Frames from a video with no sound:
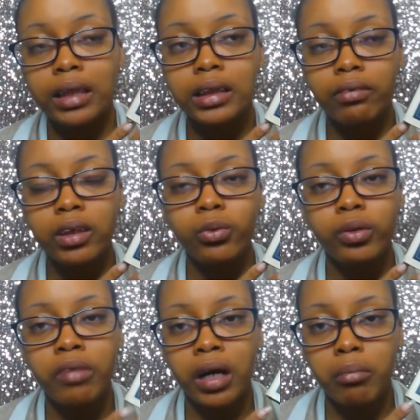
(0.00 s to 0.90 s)
I definitely
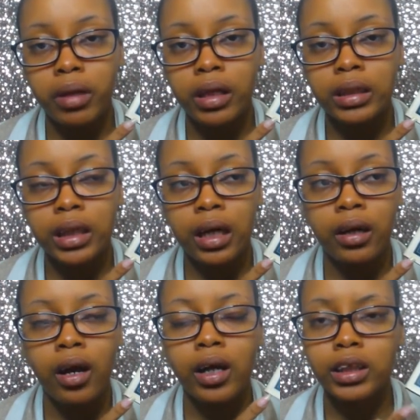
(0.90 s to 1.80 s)
would recommend this.
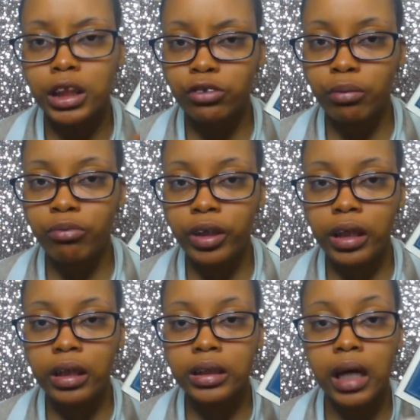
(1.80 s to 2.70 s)
And just from
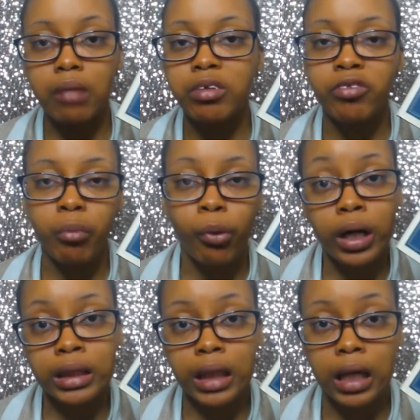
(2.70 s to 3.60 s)
reading this, I'm even
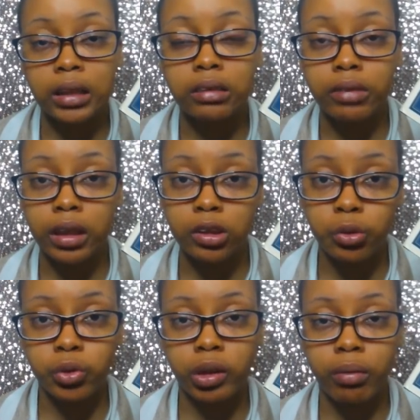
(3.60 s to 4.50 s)
more excited to read the
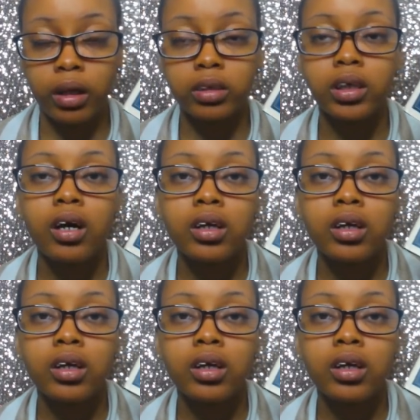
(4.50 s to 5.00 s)
Screwtape Letters.